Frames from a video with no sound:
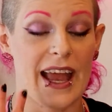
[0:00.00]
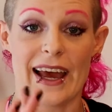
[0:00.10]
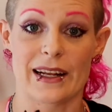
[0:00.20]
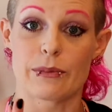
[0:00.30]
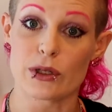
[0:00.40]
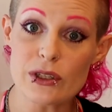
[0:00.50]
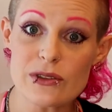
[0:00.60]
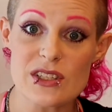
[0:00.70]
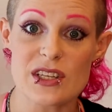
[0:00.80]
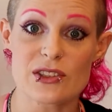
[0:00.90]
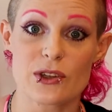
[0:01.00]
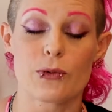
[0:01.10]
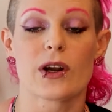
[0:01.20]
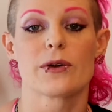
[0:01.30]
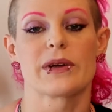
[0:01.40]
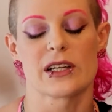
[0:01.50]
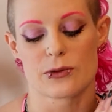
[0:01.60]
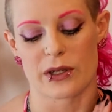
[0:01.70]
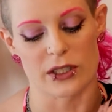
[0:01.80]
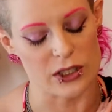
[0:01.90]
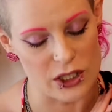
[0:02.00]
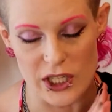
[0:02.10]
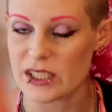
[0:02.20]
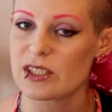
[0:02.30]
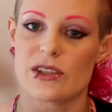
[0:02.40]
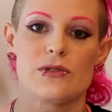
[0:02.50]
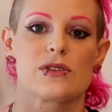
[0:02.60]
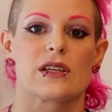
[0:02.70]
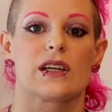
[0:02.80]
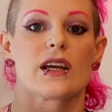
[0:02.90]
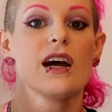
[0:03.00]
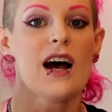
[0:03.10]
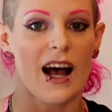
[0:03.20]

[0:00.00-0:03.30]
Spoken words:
adding pollutants into the water because we are just using